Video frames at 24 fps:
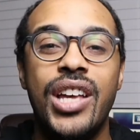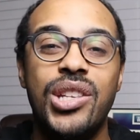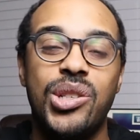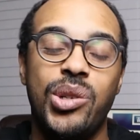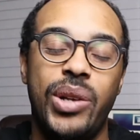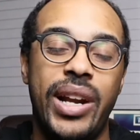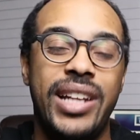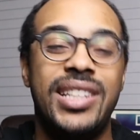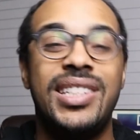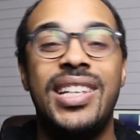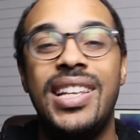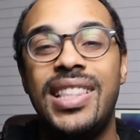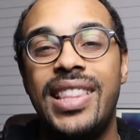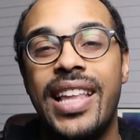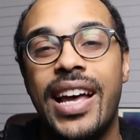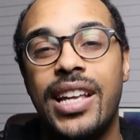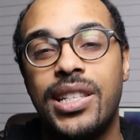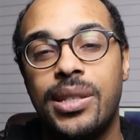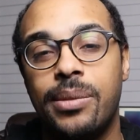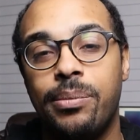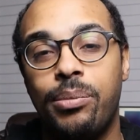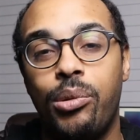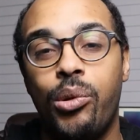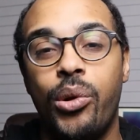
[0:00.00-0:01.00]
So that
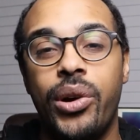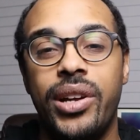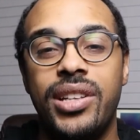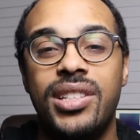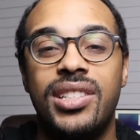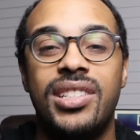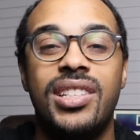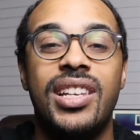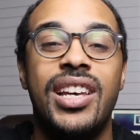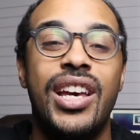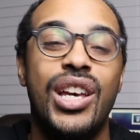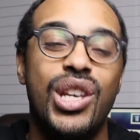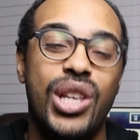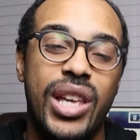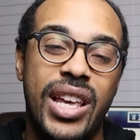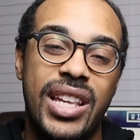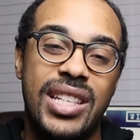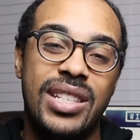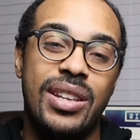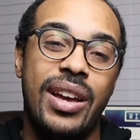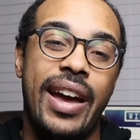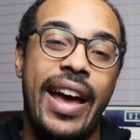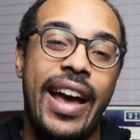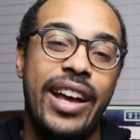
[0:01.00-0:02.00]
10,000 points
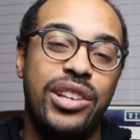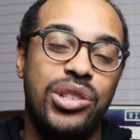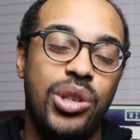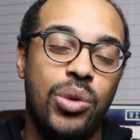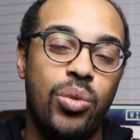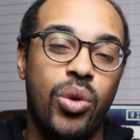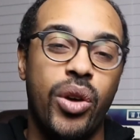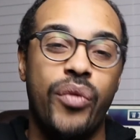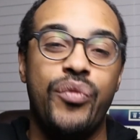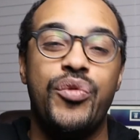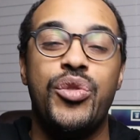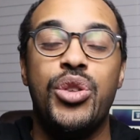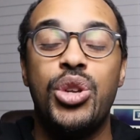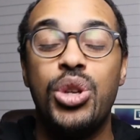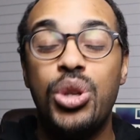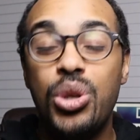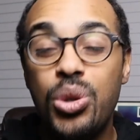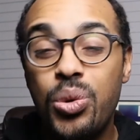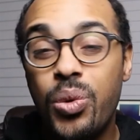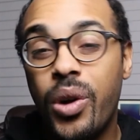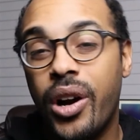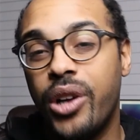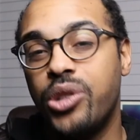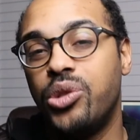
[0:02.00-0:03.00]
is actually worth
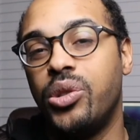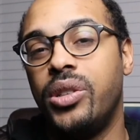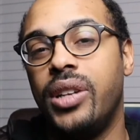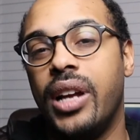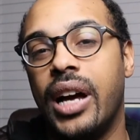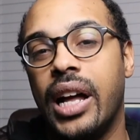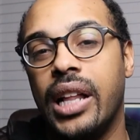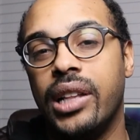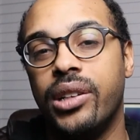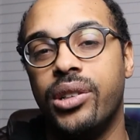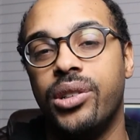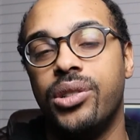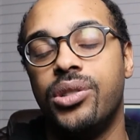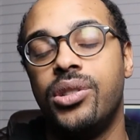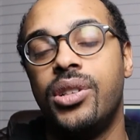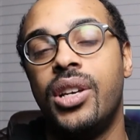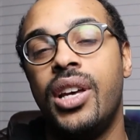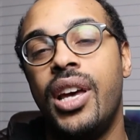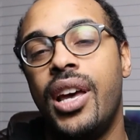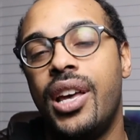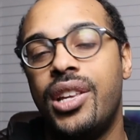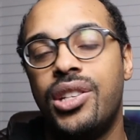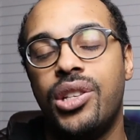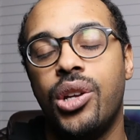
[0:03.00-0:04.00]
$200.
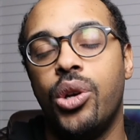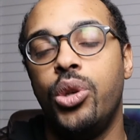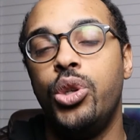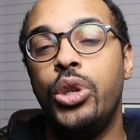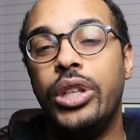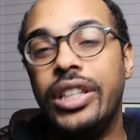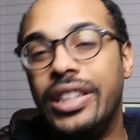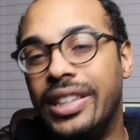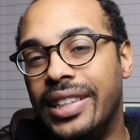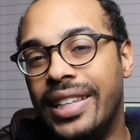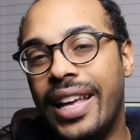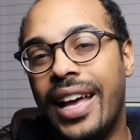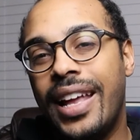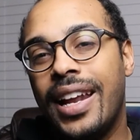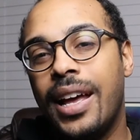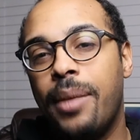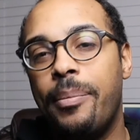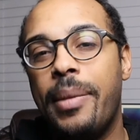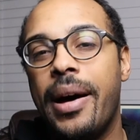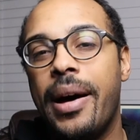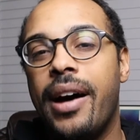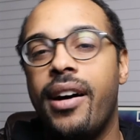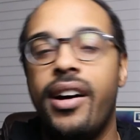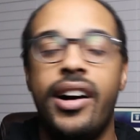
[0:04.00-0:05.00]
So you net
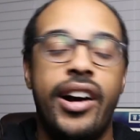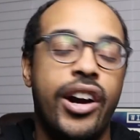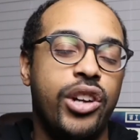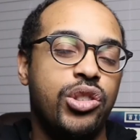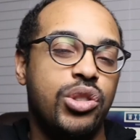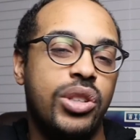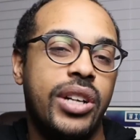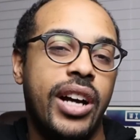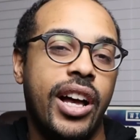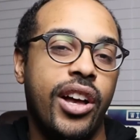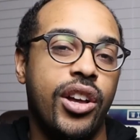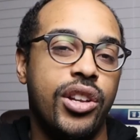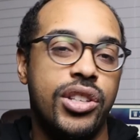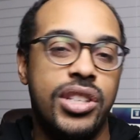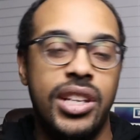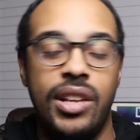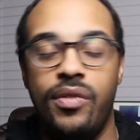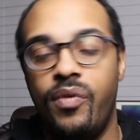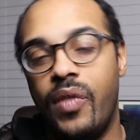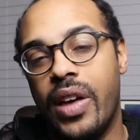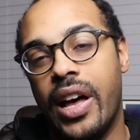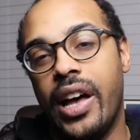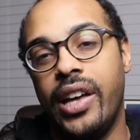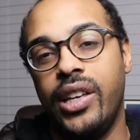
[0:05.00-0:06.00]
about $100
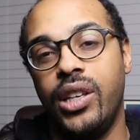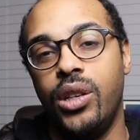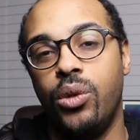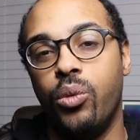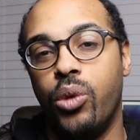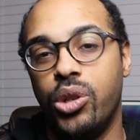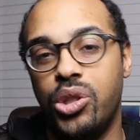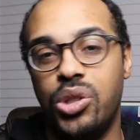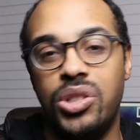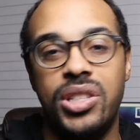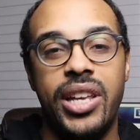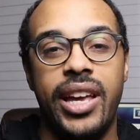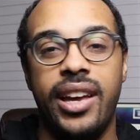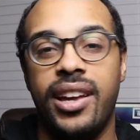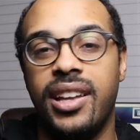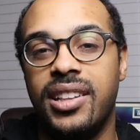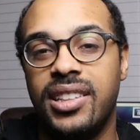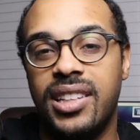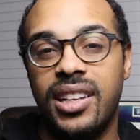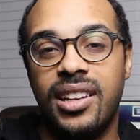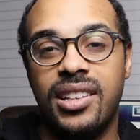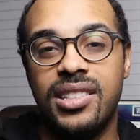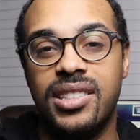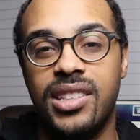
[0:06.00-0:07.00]
in value once you take
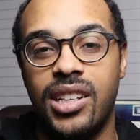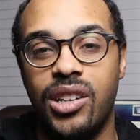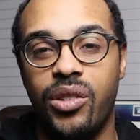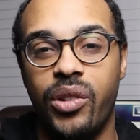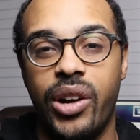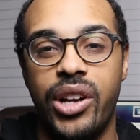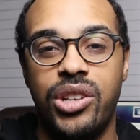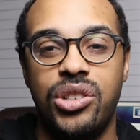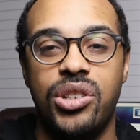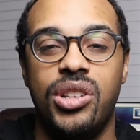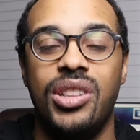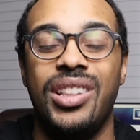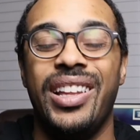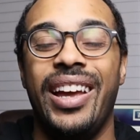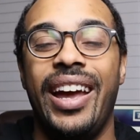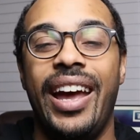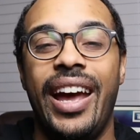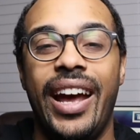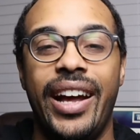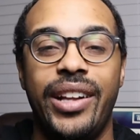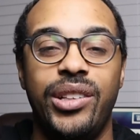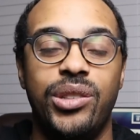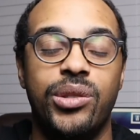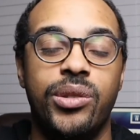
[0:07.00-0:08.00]
into consideration
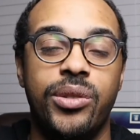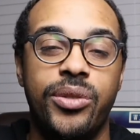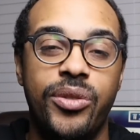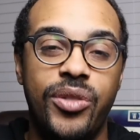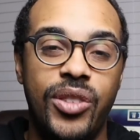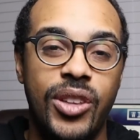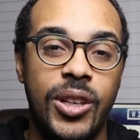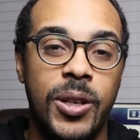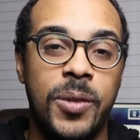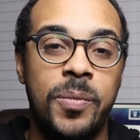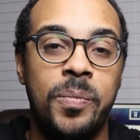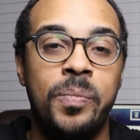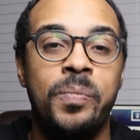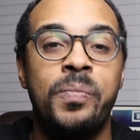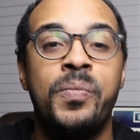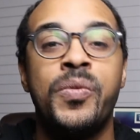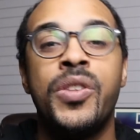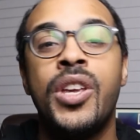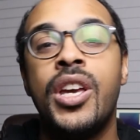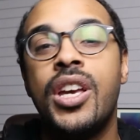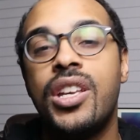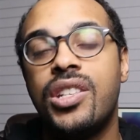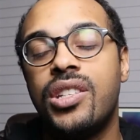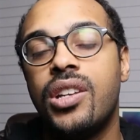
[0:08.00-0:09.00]
the annual fee.
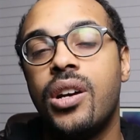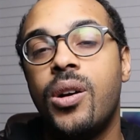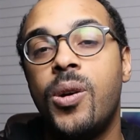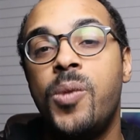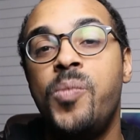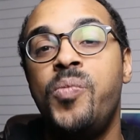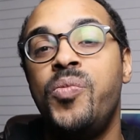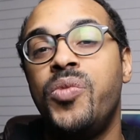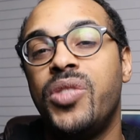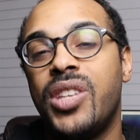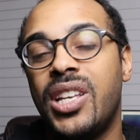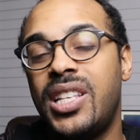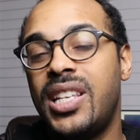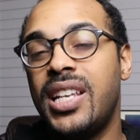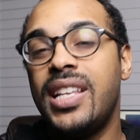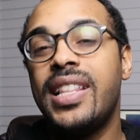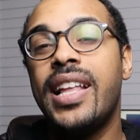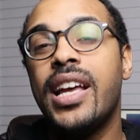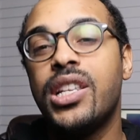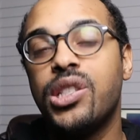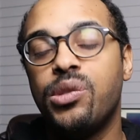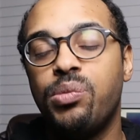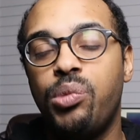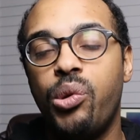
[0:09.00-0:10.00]
So the
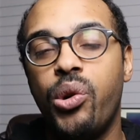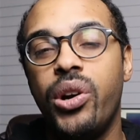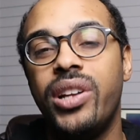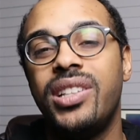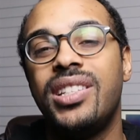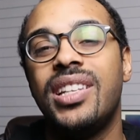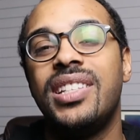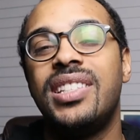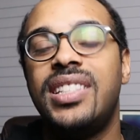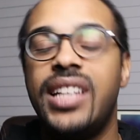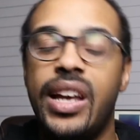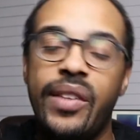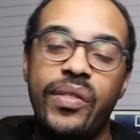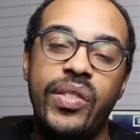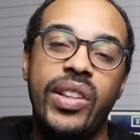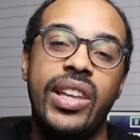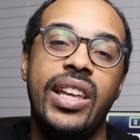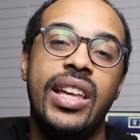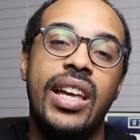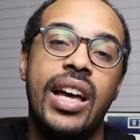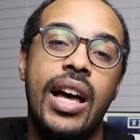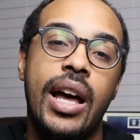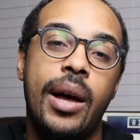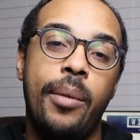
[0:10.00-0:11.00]
10,000 points is
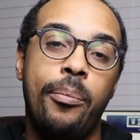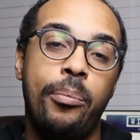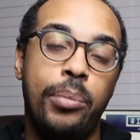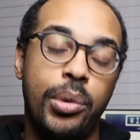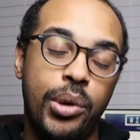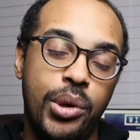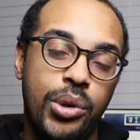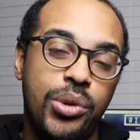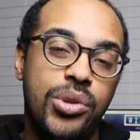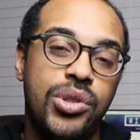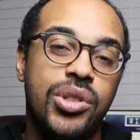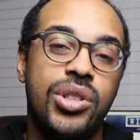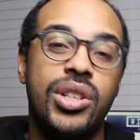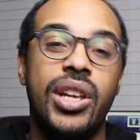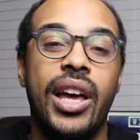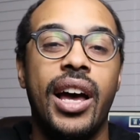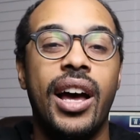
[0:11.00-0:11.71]
definitely a boost.